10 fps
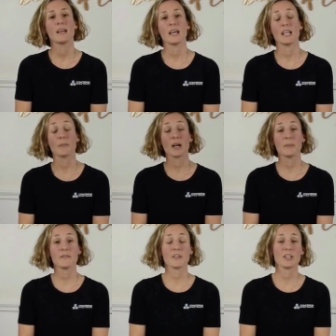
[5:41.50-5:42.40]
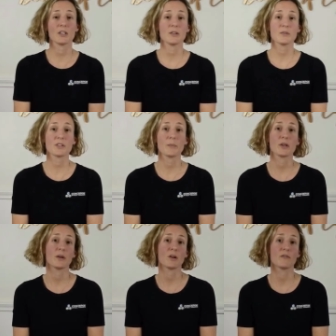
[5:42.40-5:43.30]
In upcoming videos, I'll be
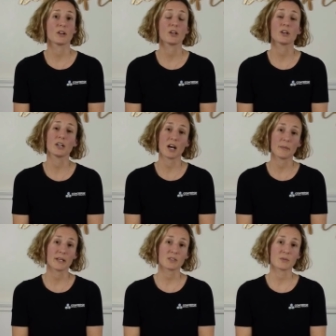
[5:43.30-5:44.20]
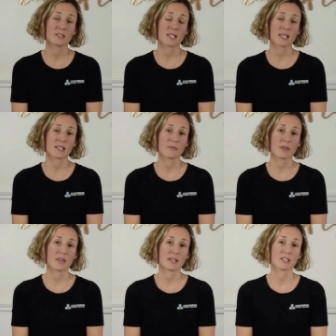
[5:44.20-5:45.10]
going over ergonomics with, th
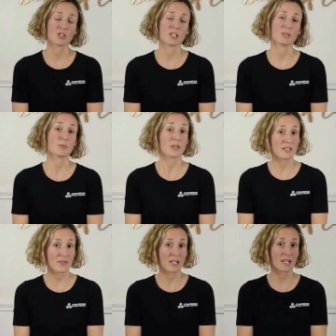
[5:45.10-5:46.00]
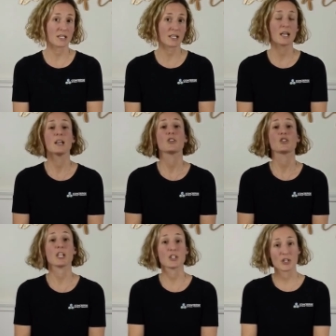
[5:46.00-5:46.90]
with things such as breastfeeding,
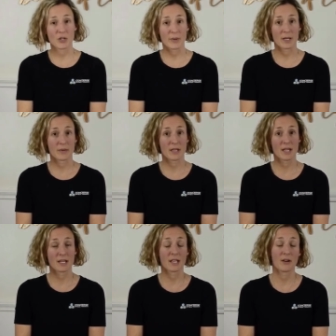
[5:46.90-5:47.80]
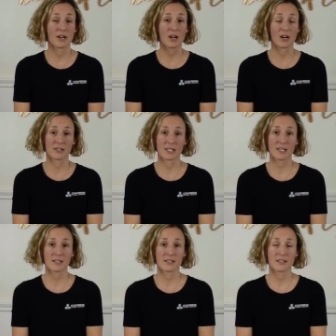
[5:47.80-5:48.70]
changing your baby, and carrying a car
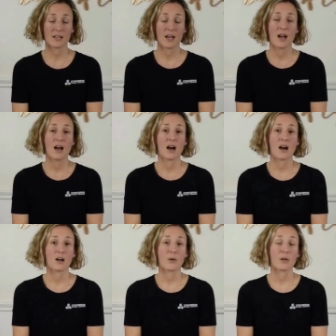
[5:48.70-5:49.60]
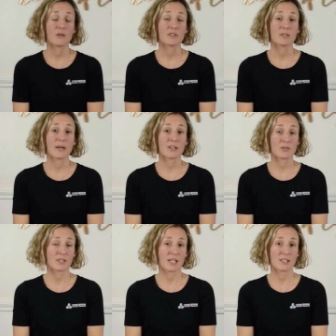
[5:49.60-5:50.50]
seat. Uh, going over some
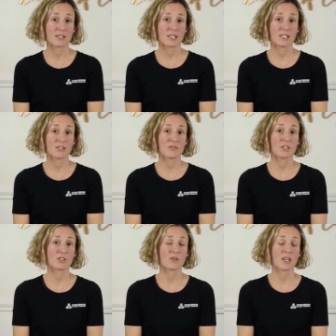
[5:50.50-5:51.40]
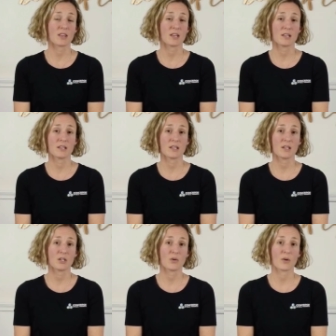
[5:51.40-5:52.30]
exercises to strengthen
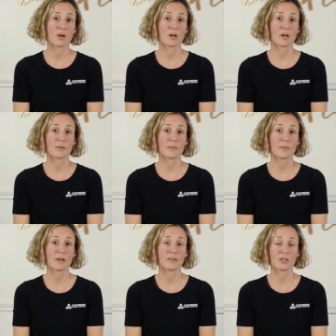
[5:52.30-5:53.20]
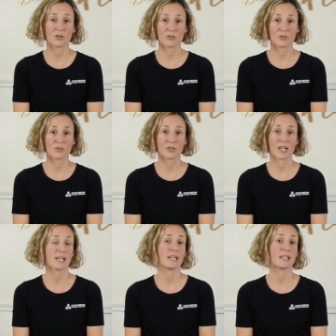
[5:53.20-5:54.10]
your pelvic girdle
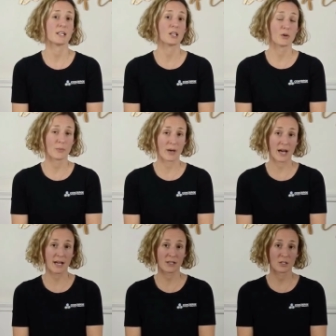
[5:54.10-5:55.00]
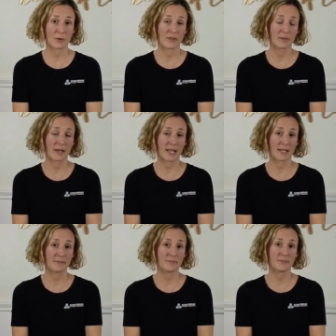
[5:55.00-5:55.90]
and low back to prevent
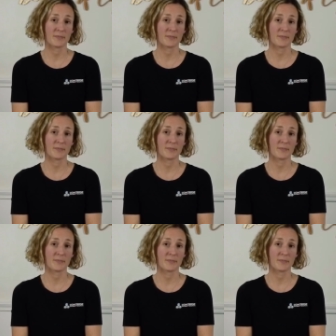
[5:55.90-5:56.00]
pain,